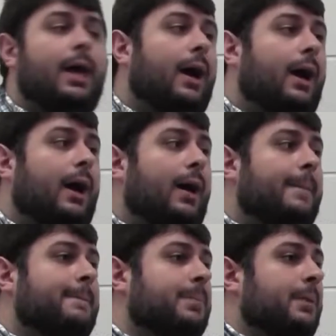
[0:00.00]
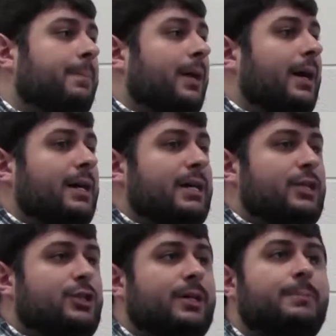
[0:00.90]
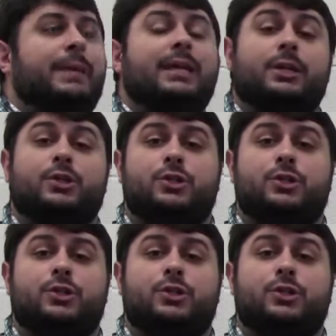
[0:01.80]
but it's making